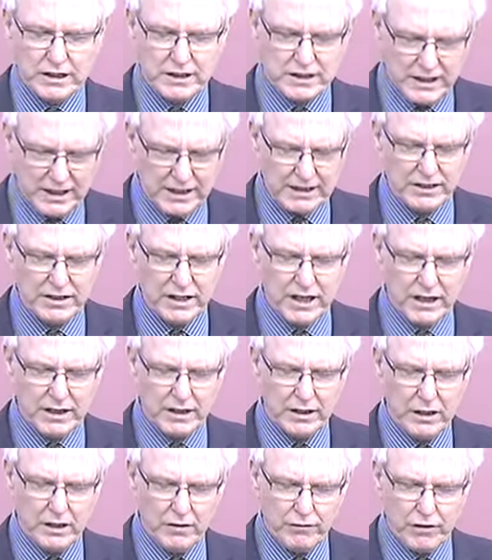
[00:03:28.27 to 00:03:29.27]
Let's stand.
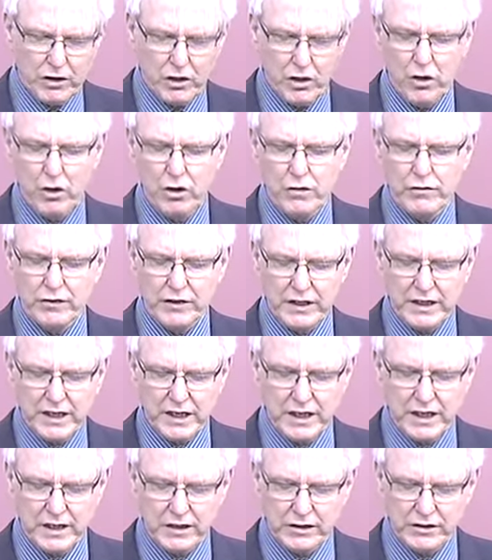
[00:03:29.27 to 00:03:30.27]
For, Lord, for the
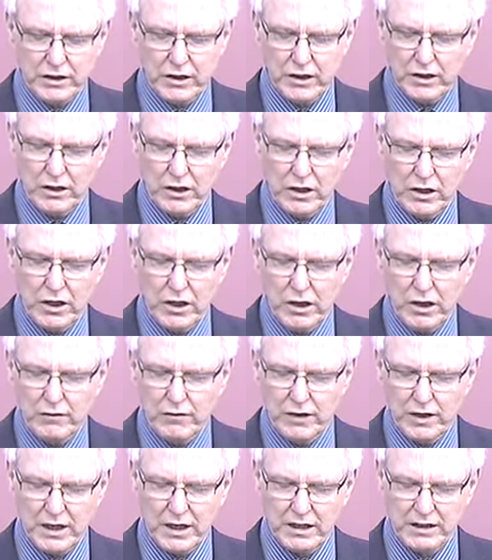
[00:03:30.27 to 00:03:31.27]
years your love
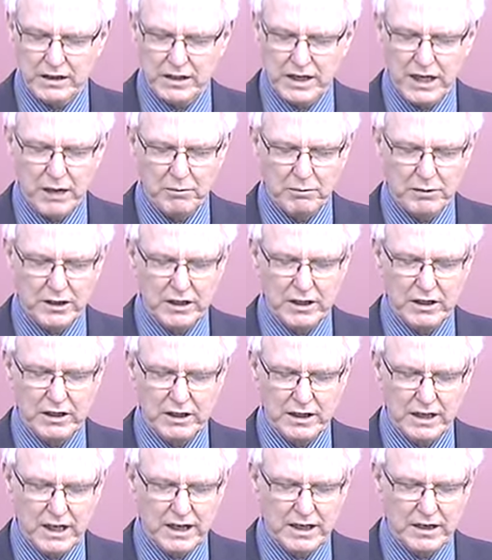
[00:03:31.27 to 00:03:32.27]
has kept and
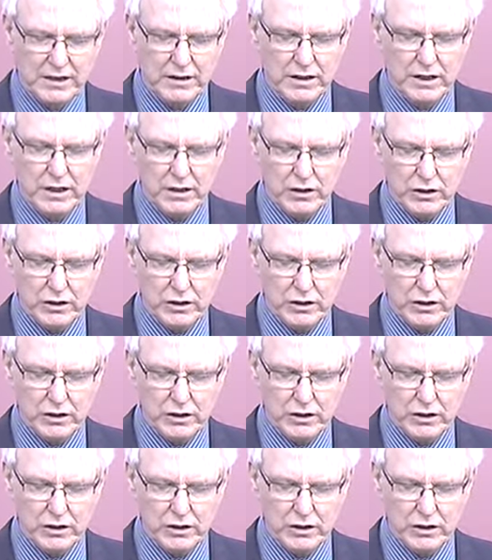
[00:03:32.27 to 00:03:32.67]
guided,